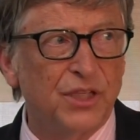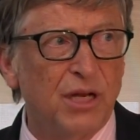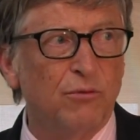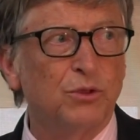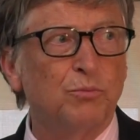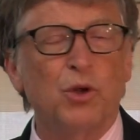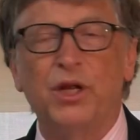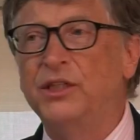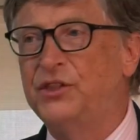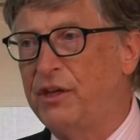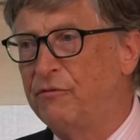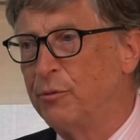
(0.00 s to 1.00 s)
And it was pretty
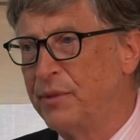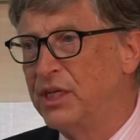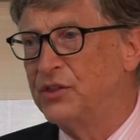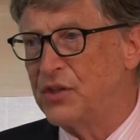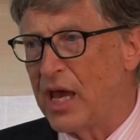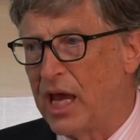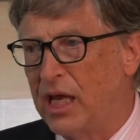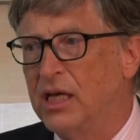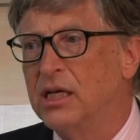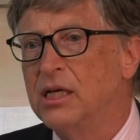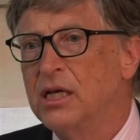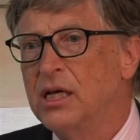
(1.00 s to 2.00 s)
easy for me to say
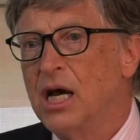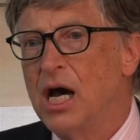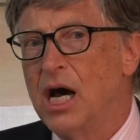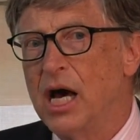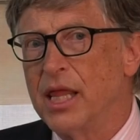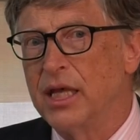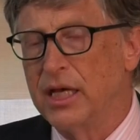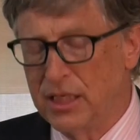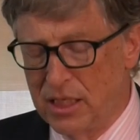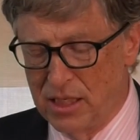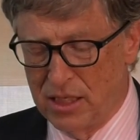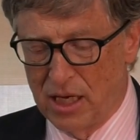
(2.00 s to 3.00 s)
that